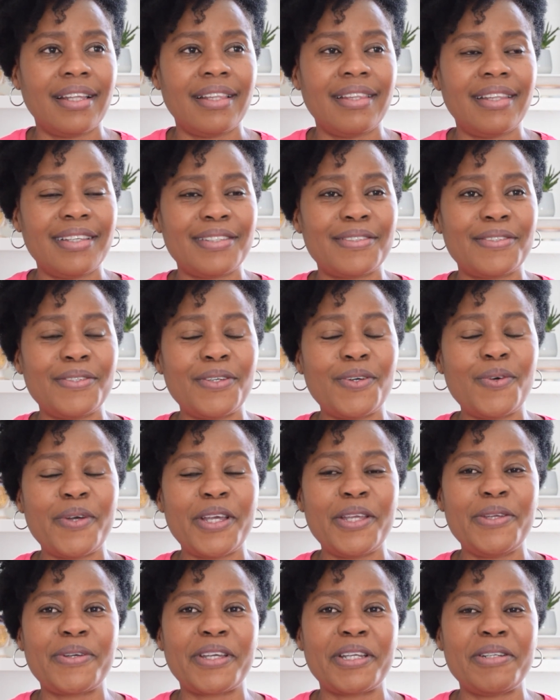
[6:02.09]
There's no
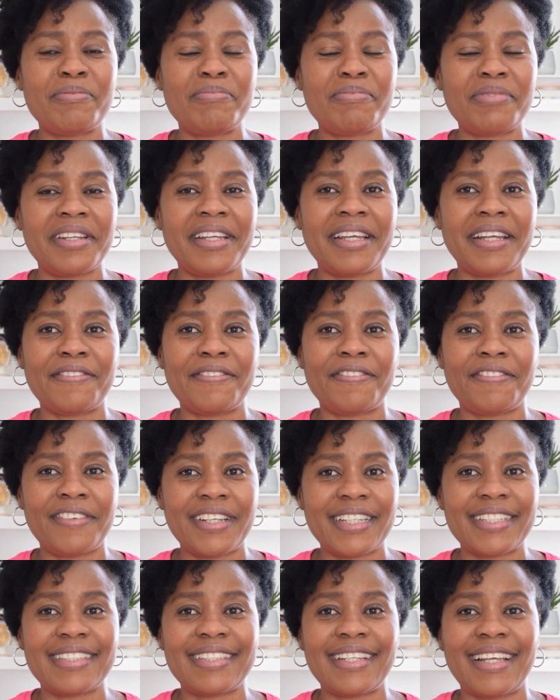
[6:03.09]
way you can pray
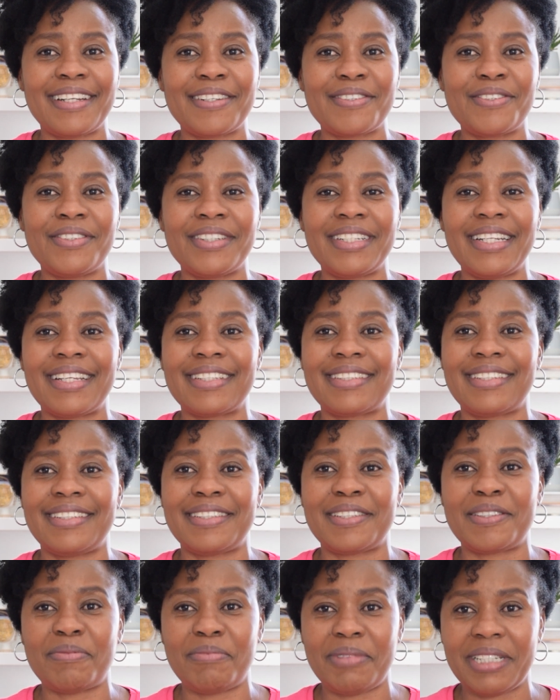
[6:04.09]
fast and God
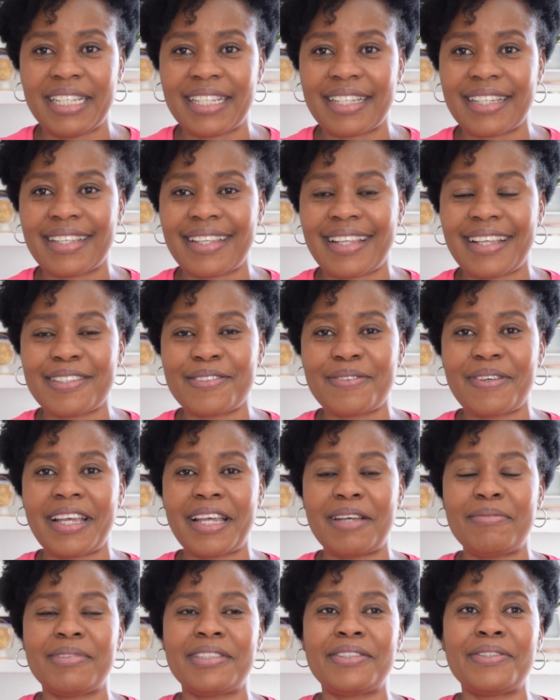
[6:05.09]
doesn't speak. That's why
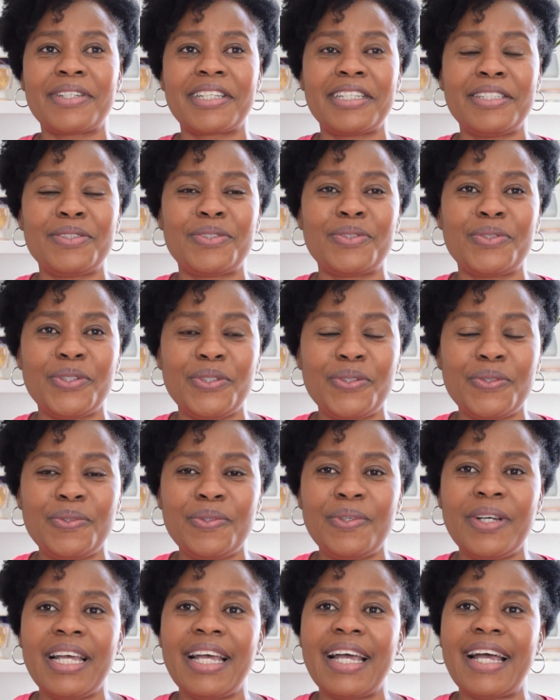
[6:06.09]
I'm talking to
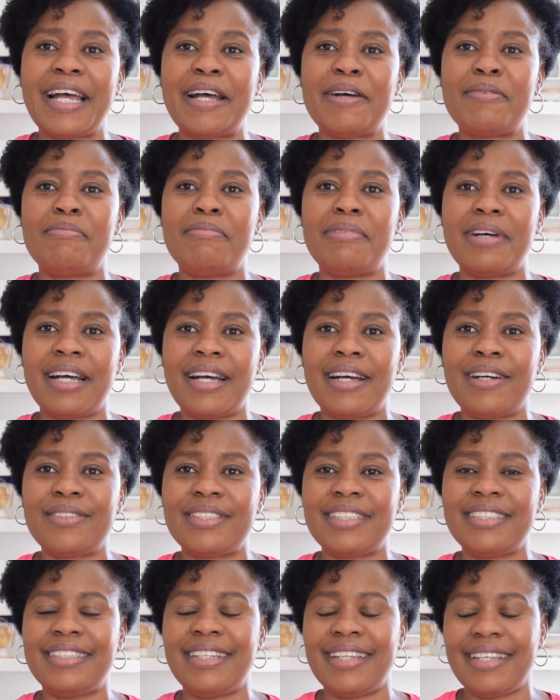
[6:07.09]
you
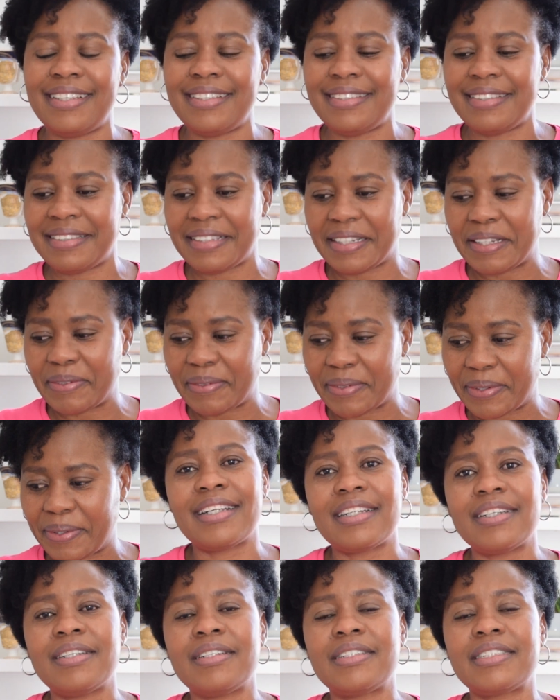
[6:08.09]
about day zero.